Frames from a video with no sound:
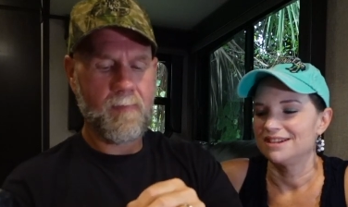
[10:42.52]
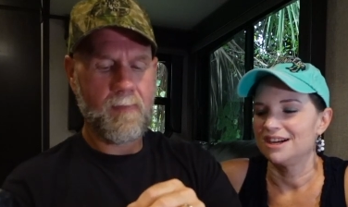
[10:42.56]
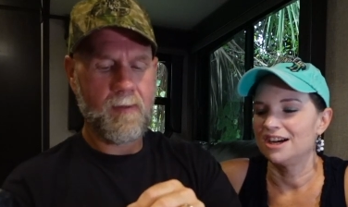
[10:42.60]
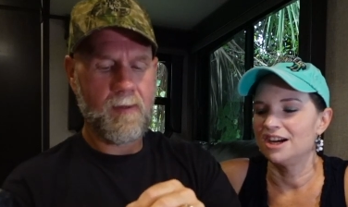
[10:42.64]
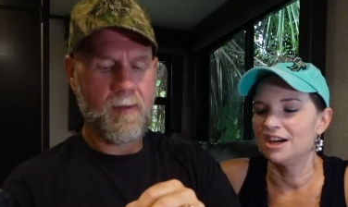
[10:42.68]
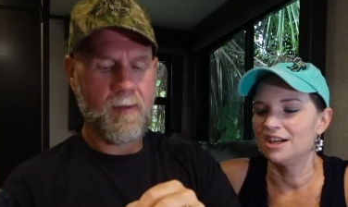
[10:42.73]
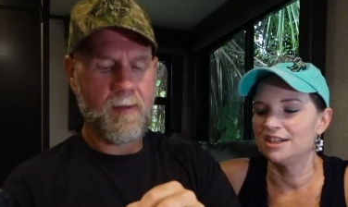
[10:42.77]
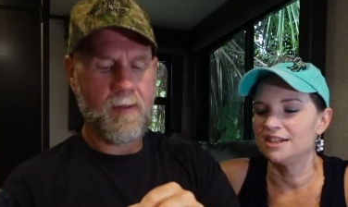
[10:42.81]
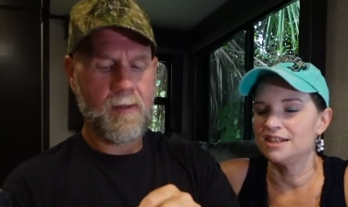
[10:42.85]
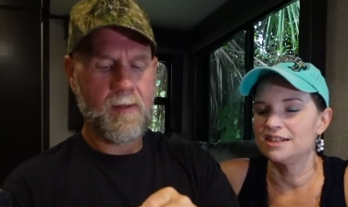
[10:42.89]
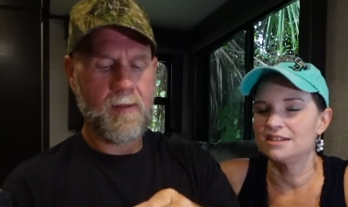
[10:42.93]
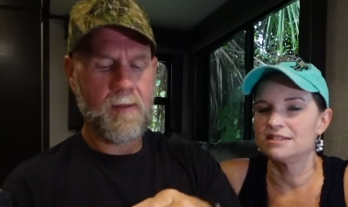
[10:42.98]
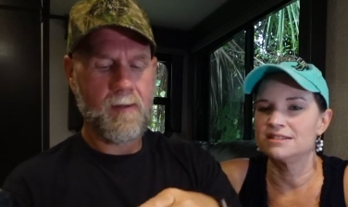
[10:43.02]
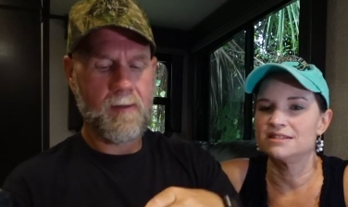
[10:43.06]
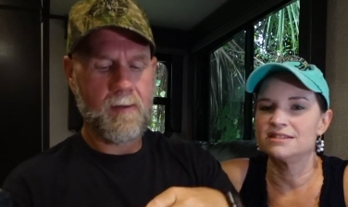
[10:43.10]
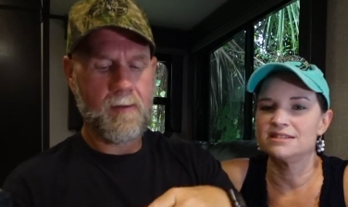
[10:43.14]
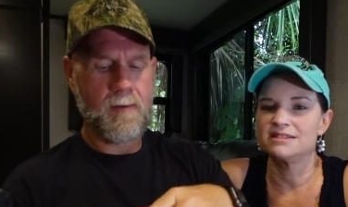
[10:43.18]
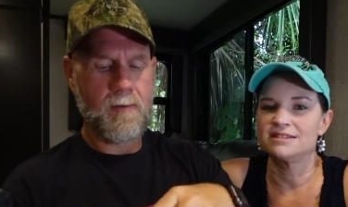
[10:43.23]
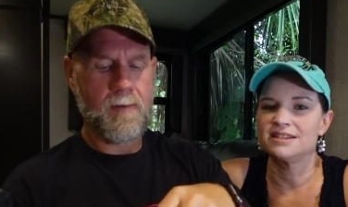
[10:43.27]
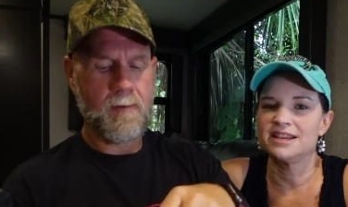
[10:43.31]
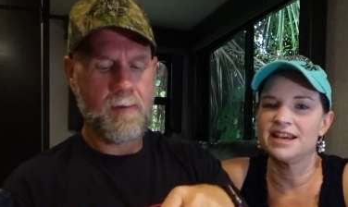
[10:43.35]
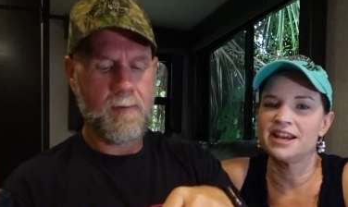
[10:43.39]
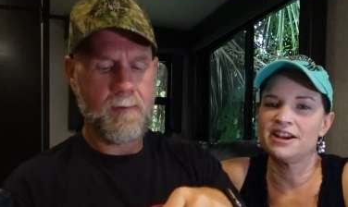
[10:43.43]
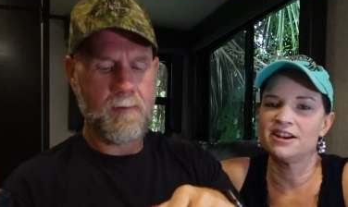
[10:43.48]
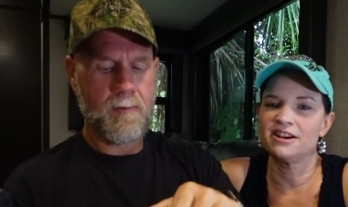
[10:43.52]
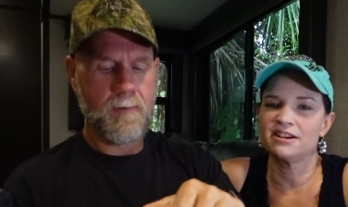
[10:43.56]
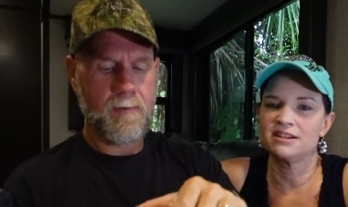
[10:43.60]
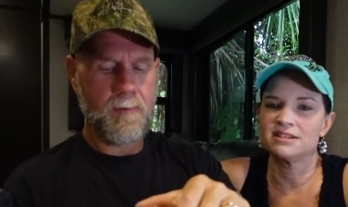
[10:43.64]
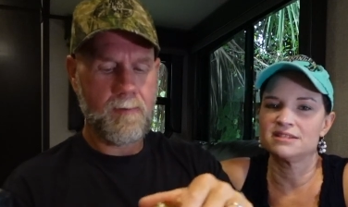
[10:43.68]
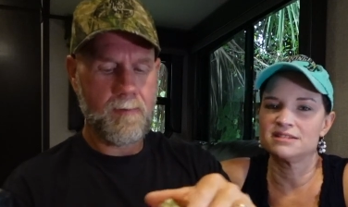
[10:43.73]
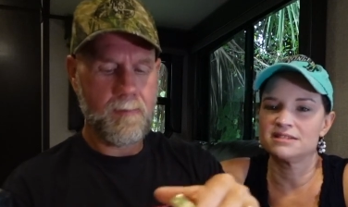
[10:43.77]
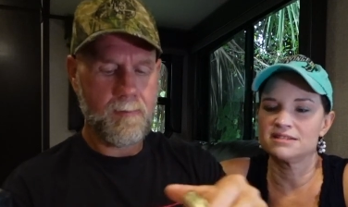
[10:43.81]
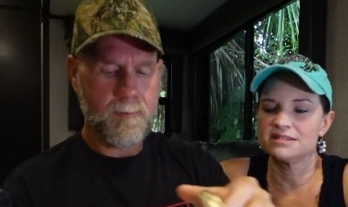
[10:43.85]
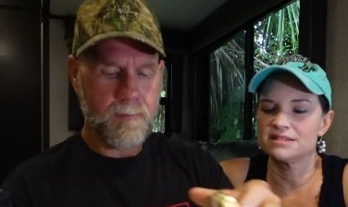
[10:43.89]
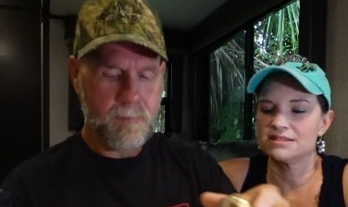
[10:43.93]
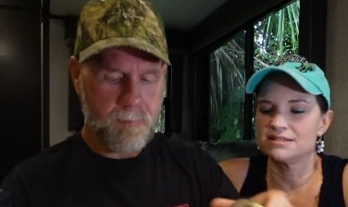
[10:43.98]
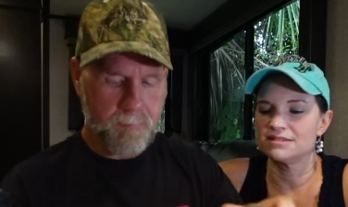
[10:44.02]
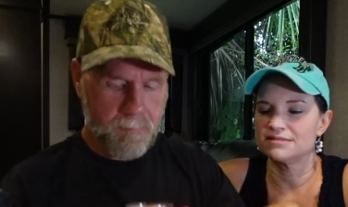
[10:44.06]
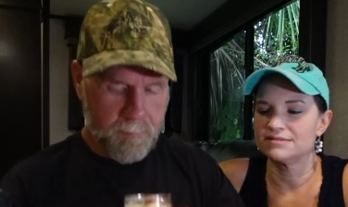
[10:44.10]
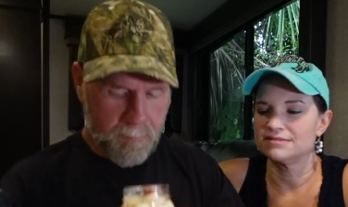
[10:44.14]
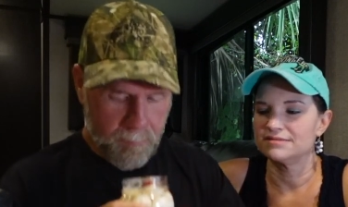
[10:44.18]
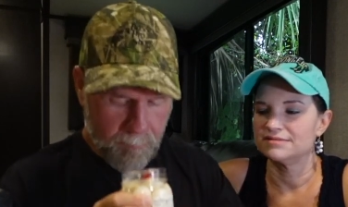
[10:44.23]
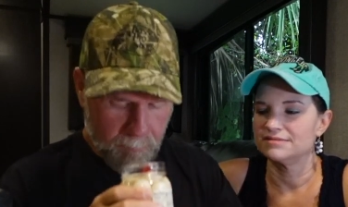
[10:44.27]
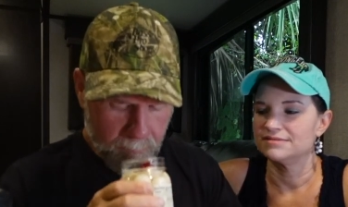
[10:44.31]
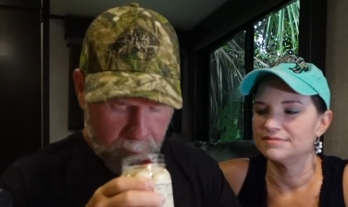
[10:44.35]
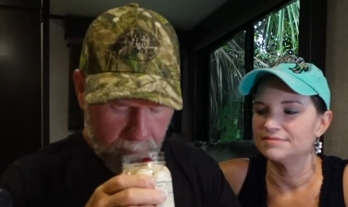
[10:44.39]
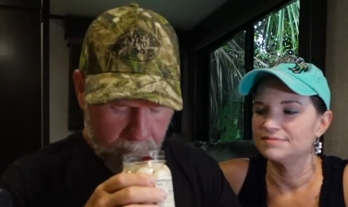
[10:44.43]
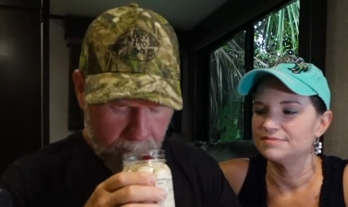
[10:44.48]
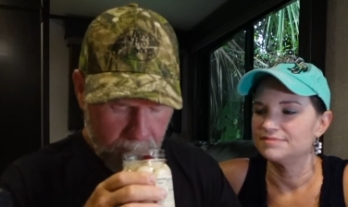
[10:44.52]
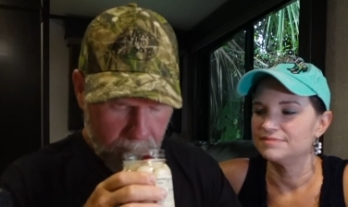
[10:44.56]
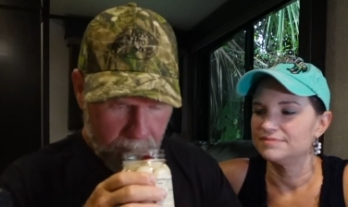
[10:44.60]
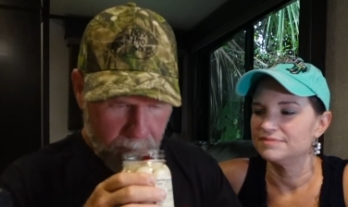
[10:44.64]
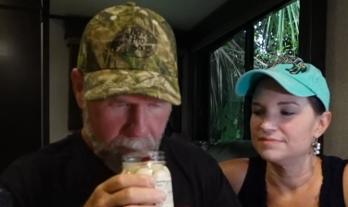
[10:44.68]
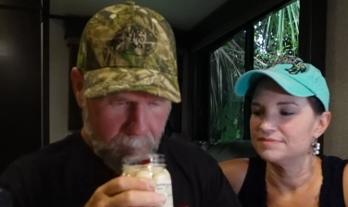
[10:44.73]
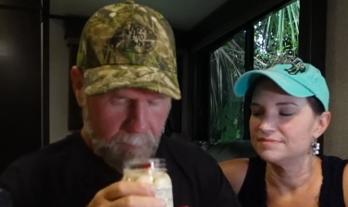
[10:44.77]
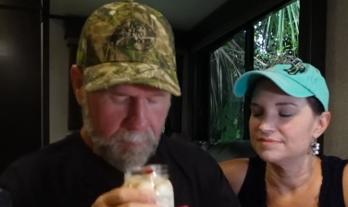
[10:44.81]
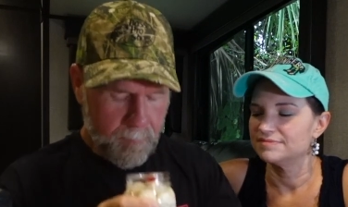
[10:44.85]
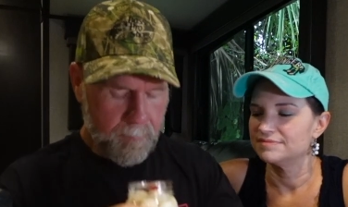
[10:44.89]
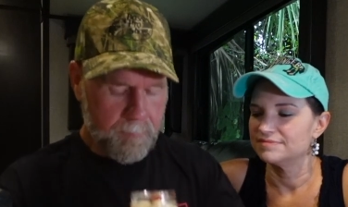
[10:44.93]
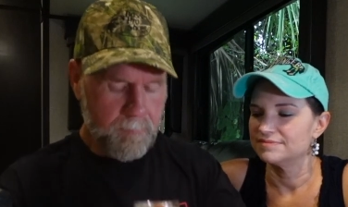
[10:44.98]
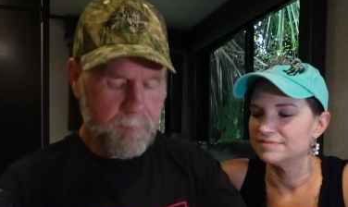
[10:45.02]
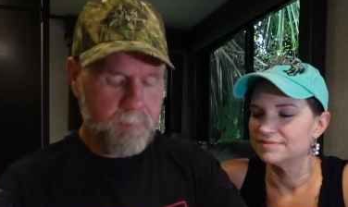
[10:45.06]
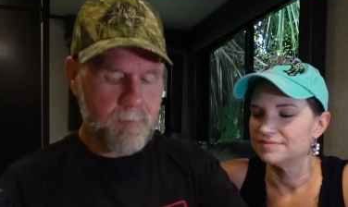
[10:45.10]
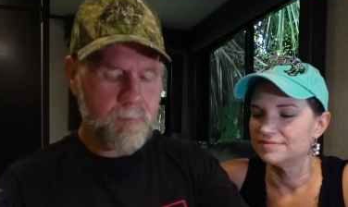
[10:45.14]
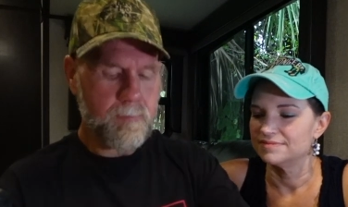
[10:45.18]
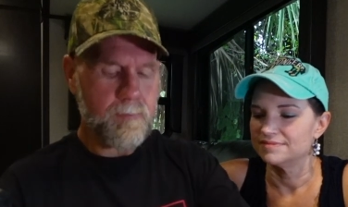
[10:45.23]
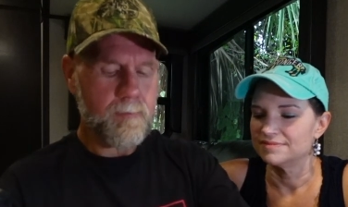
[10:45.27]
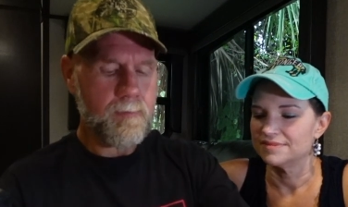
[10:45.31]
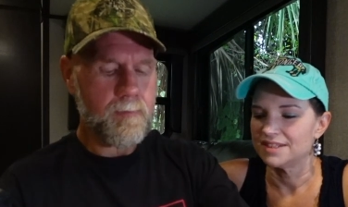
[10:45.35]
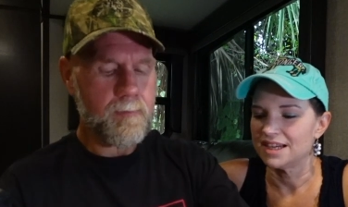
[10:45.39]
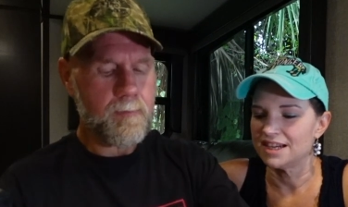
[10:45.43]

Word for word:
Speaker 1: Onions, carrots. How